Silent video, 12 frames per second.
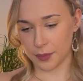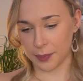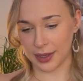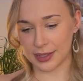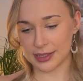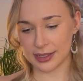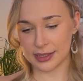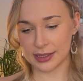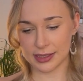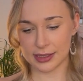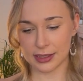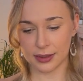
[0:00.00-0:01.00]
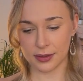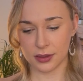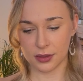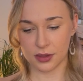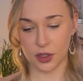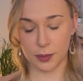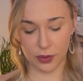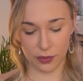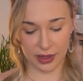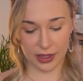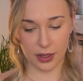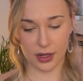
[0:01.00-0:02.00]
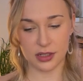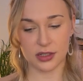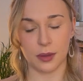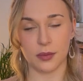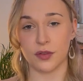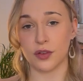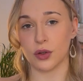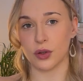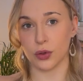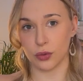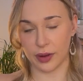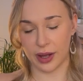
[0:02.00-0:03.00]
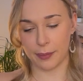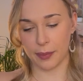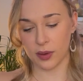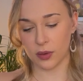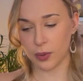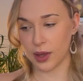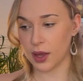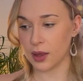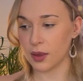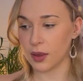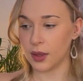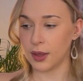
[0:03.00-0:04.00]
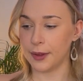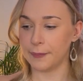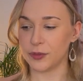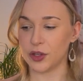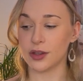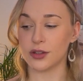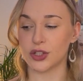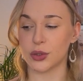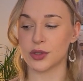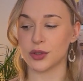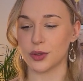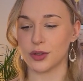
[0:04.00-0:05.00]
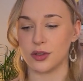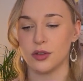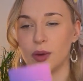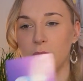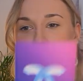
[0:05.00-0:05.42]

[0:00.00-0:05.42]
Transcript: Pisces, this could be really good in terms of your career, by the way. You're the Two of Swords as well,